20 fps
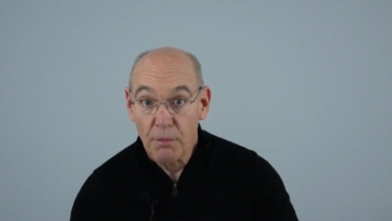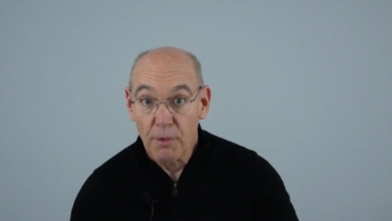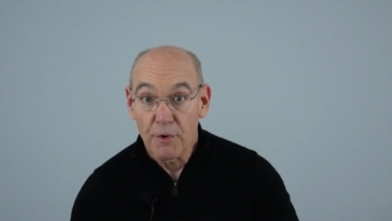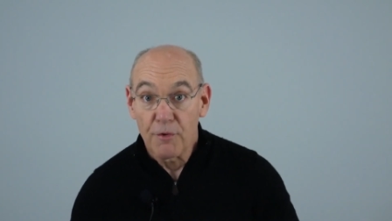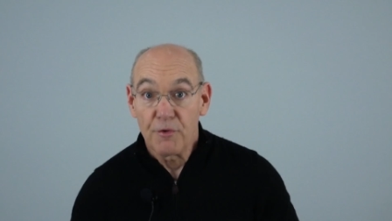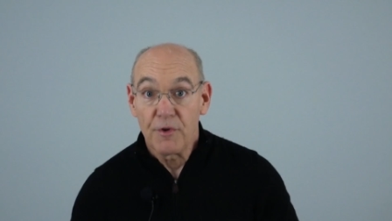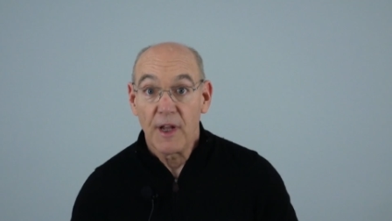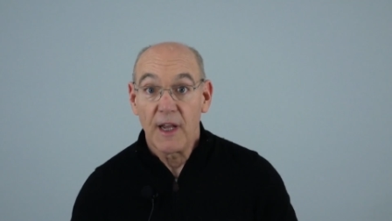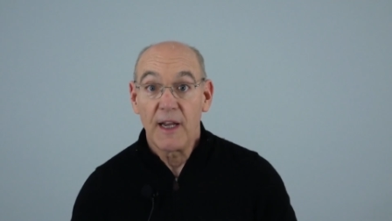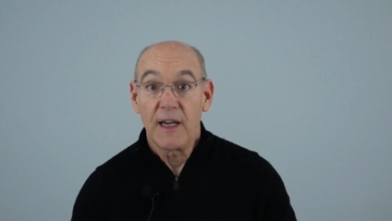
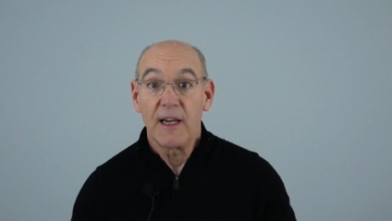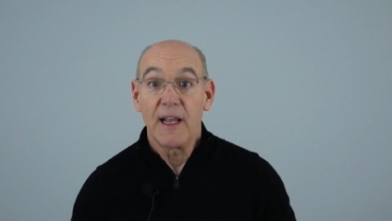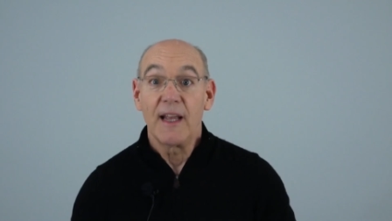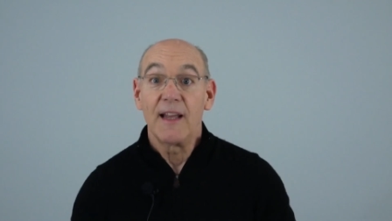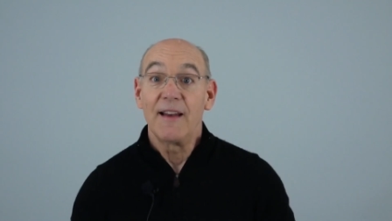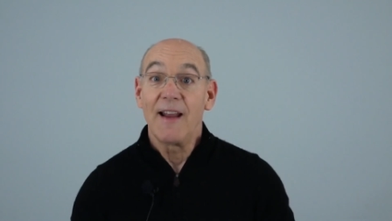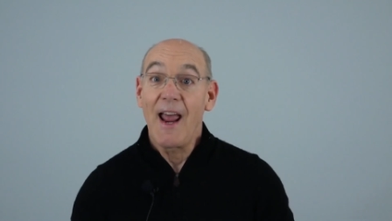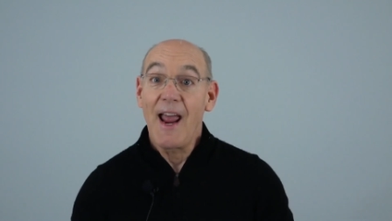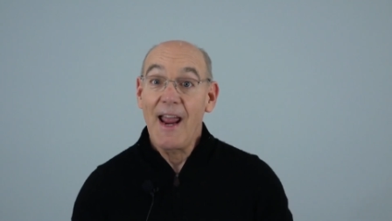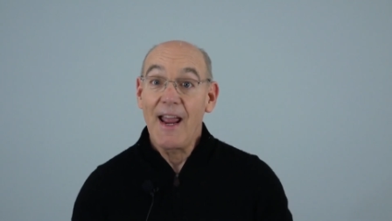routine
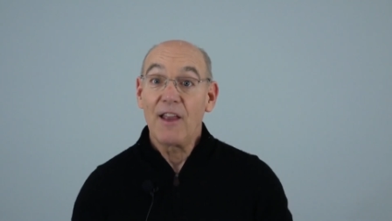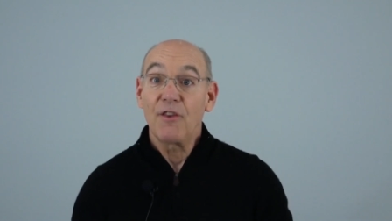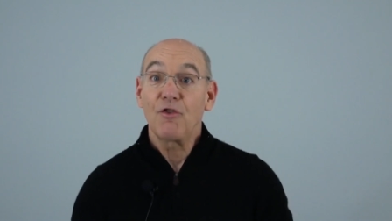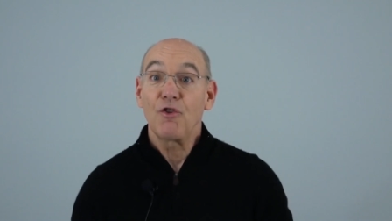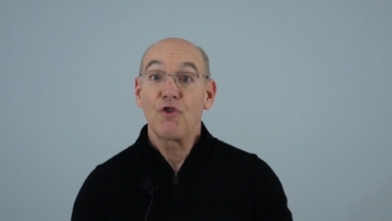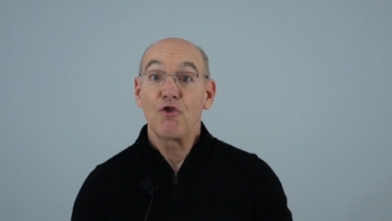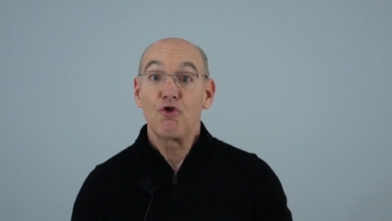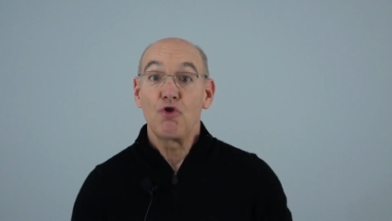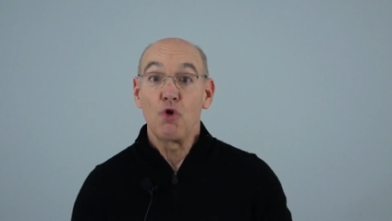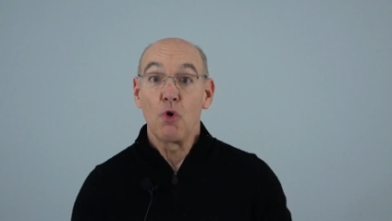
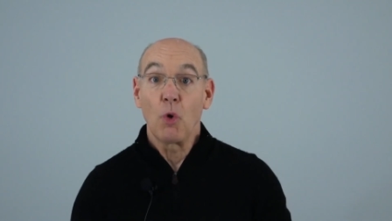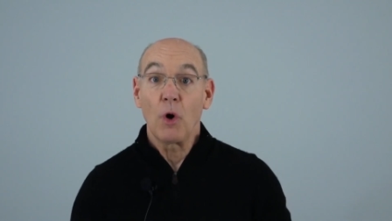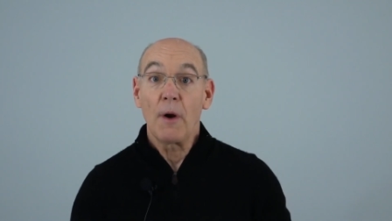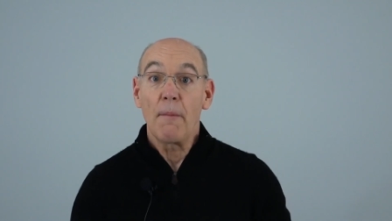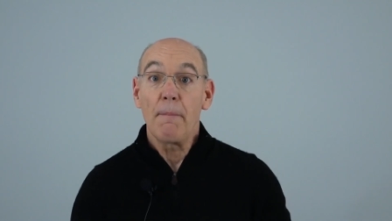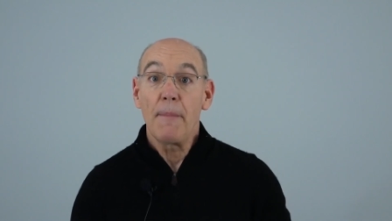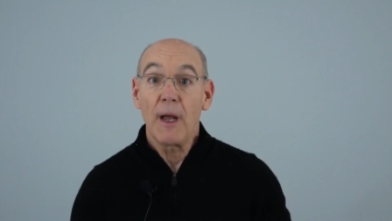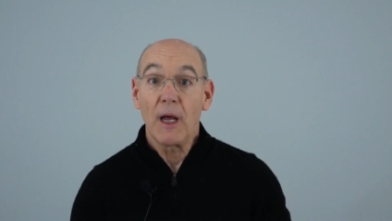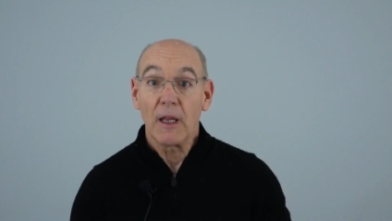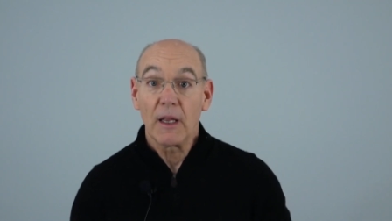enhances your
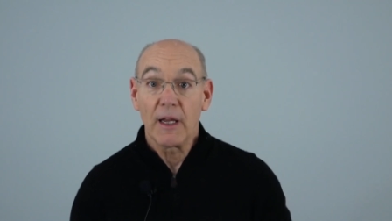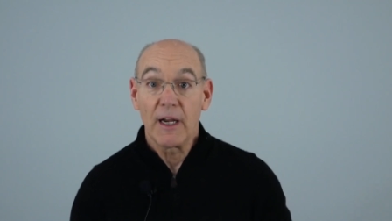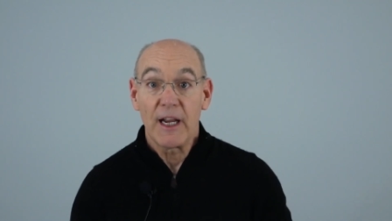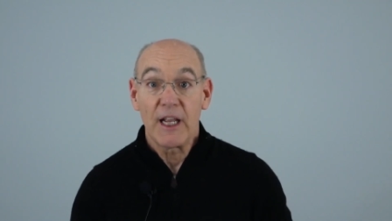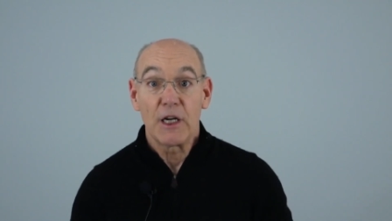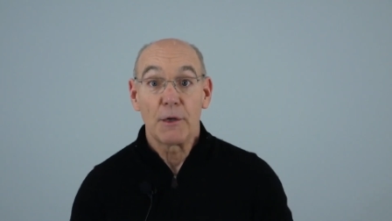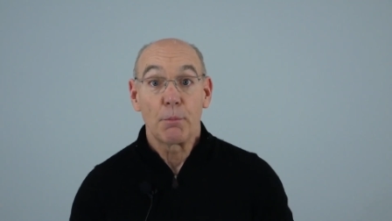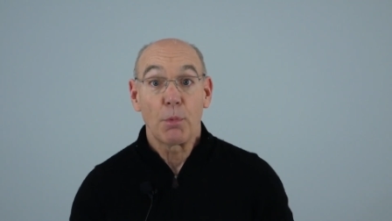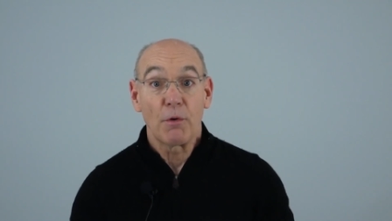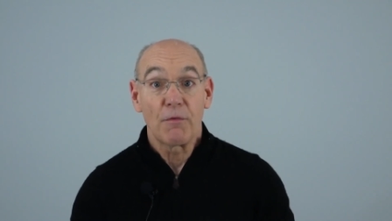
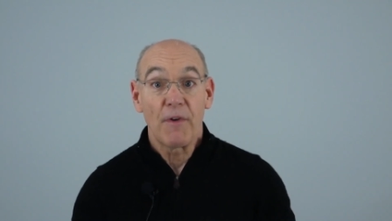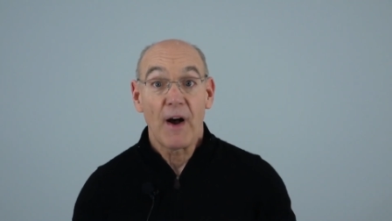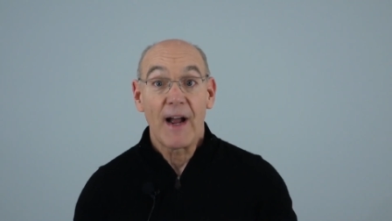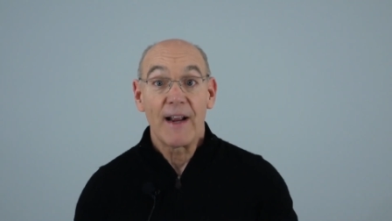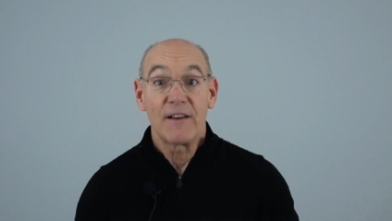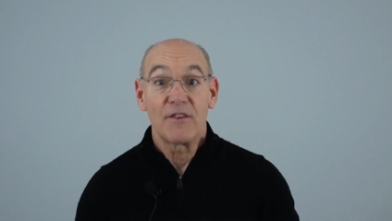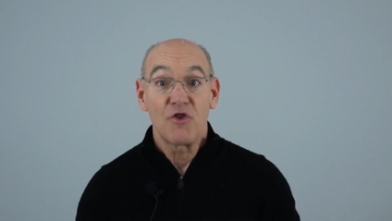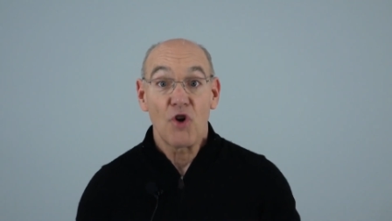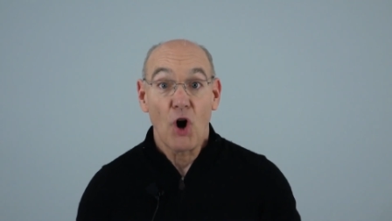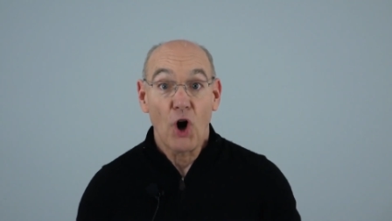ability to
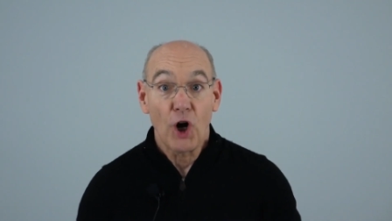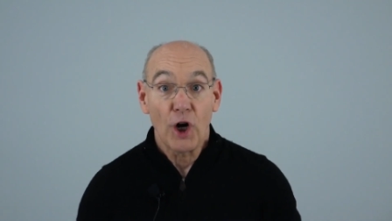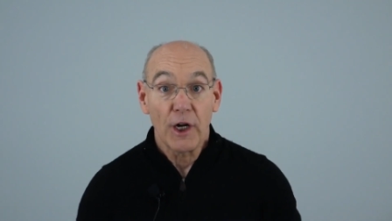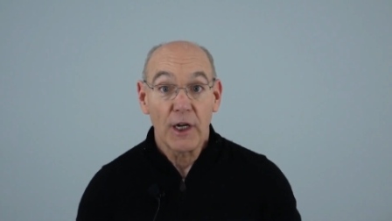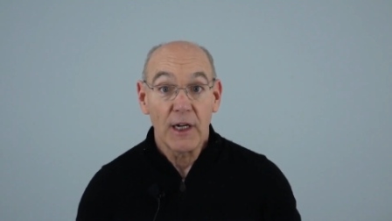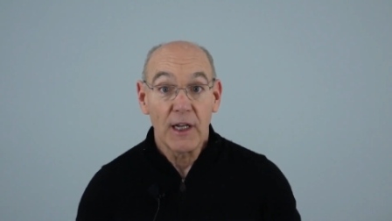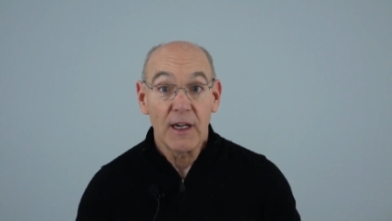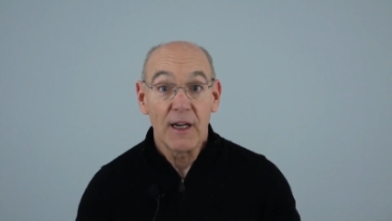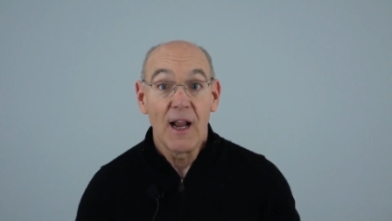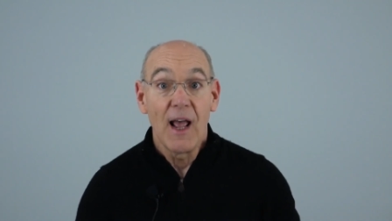provide
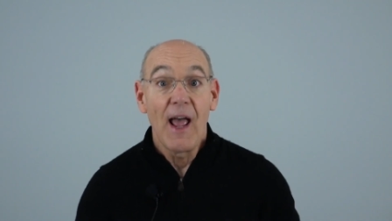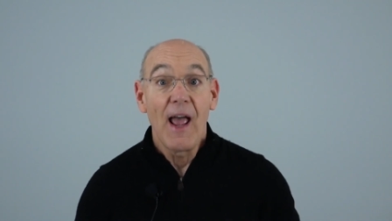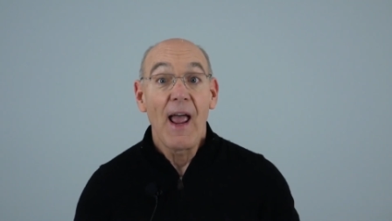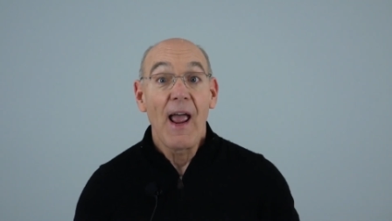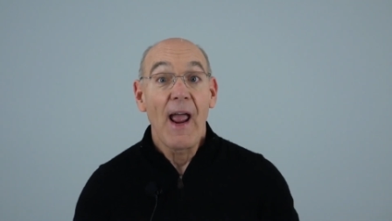targeted